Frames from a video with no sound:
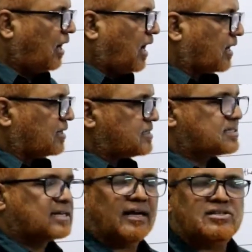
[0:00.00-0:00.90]
AR
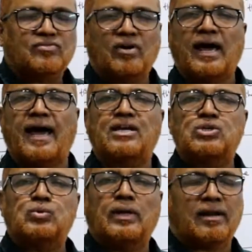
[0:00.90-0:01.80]
stands for
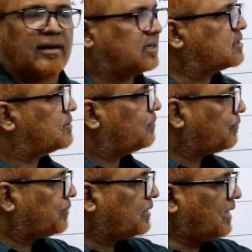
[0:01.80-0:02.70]
actual rate.
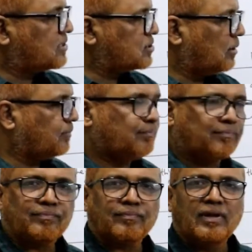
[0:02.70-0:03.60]
That's all.
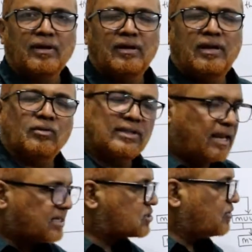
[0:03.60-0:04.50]
Now the
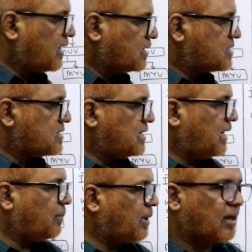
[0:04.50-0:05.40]
next variance is
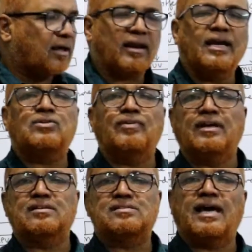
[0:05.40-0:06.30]
labor rate
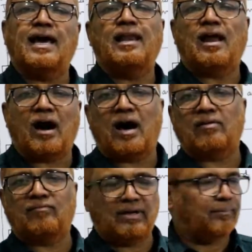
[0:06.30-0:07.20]
variance,
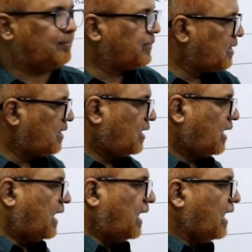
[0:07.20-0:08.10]
LRV.
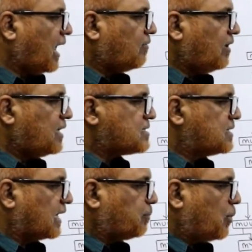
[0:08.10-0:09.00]
LRV is
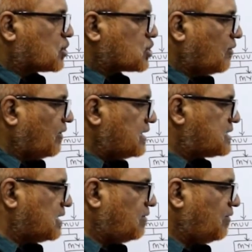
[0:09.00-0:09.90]
that portion of
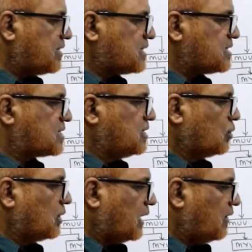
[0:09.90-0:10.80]
LCV which is
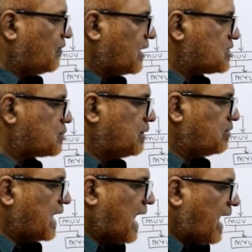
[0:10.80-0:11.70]
due to the difference
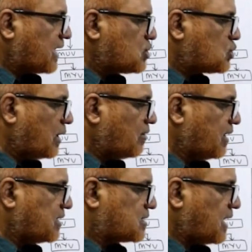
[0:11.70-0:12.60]
between the actual
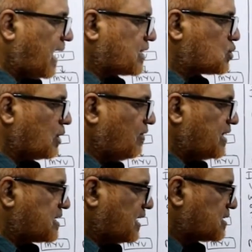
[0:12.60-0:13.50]
rate, actual
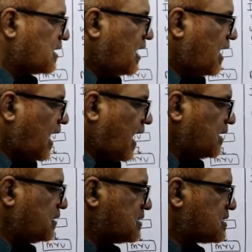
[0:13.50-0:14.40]
wage rate
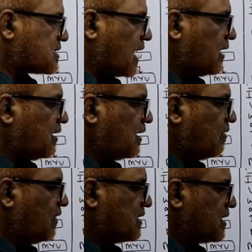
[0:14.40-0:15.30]
and the
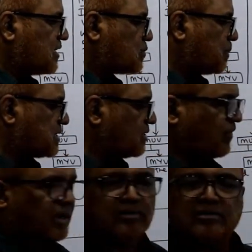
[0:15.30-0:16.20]
standard wage rate
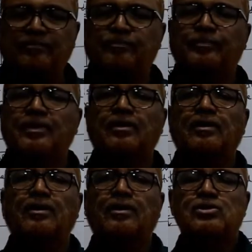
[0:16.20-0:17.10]
specified.
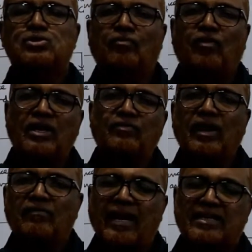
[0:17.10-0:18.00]
So what
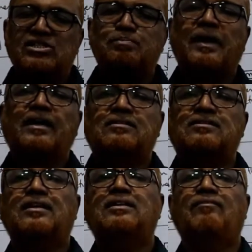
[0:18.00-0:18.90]
we have
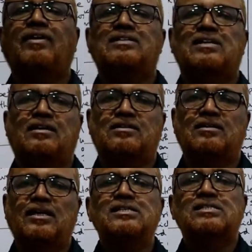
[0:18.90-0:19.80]
expected the wage
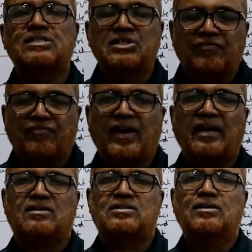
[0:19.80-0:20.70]
rate is
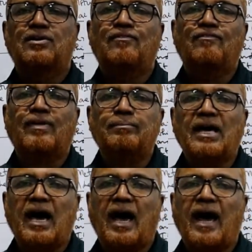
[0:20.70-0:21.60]
different from
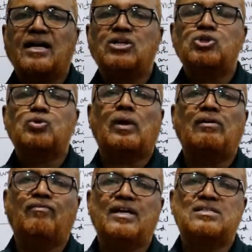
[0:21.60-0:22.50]
the
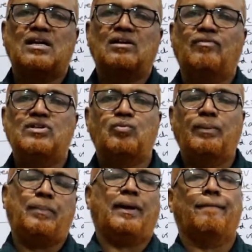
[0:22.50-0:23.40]
actual wage rate which
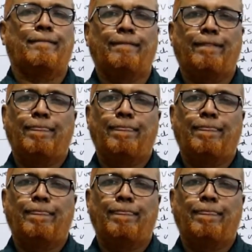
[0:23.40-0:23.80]
we pay.